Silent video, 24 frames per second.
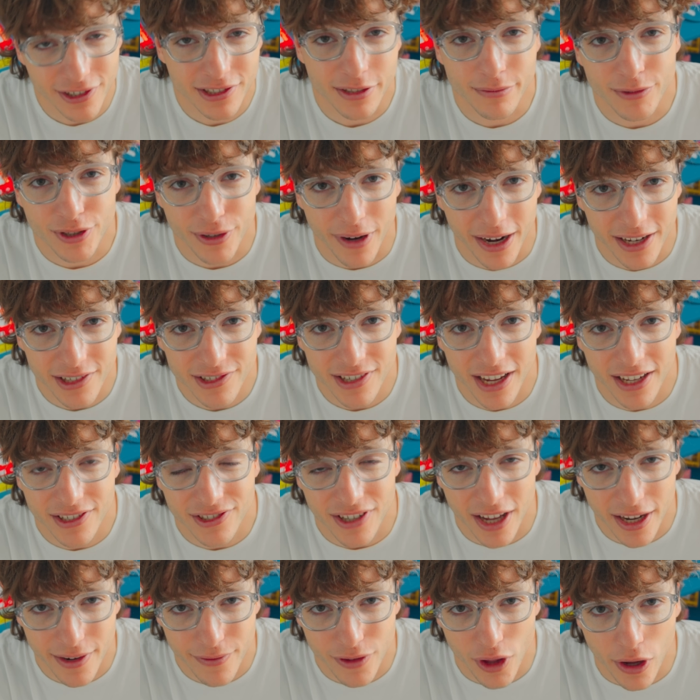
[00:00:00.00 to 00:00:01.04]
are some trends
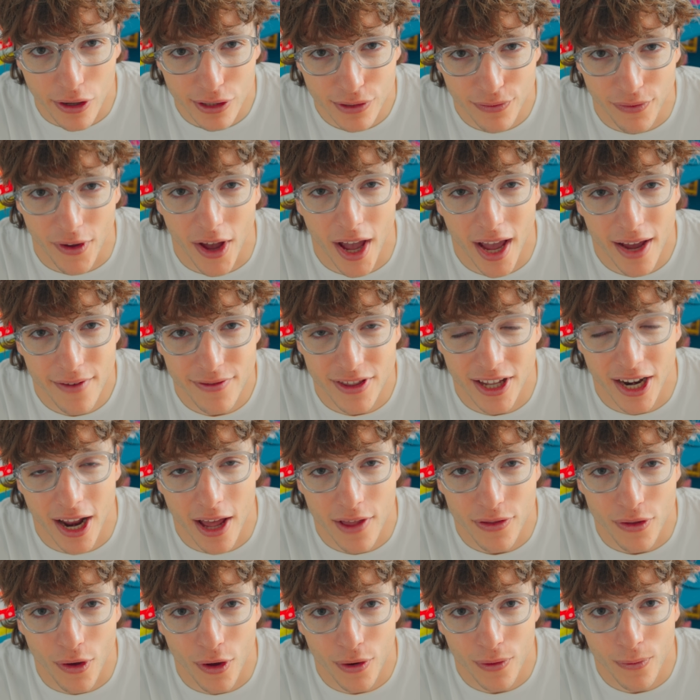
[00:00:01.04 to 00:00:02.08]
outside of those five that
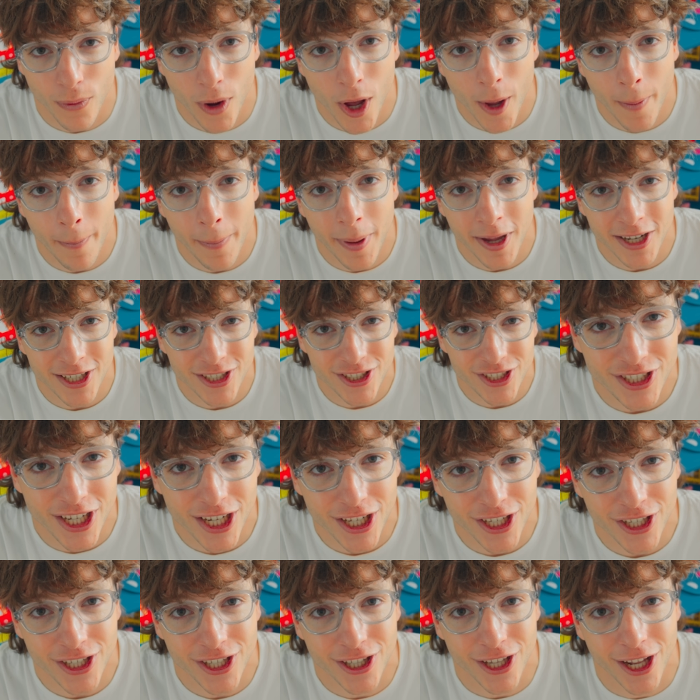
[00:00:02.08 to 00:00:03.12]
I thought were
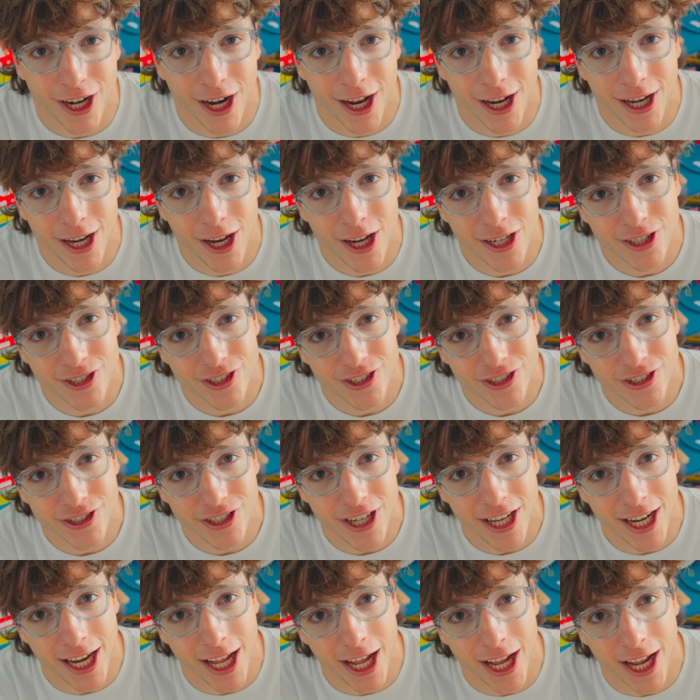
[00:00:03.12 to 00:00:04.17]
particularly
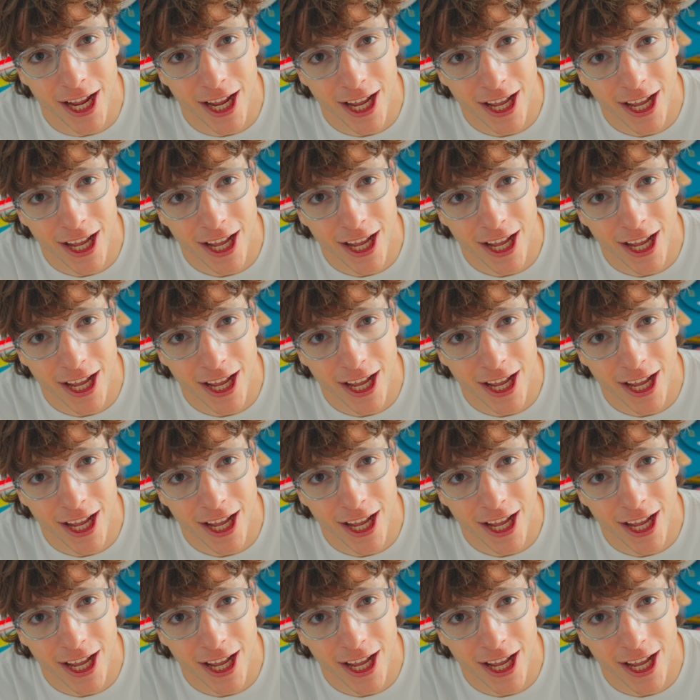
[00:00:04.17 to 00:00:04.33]
silly.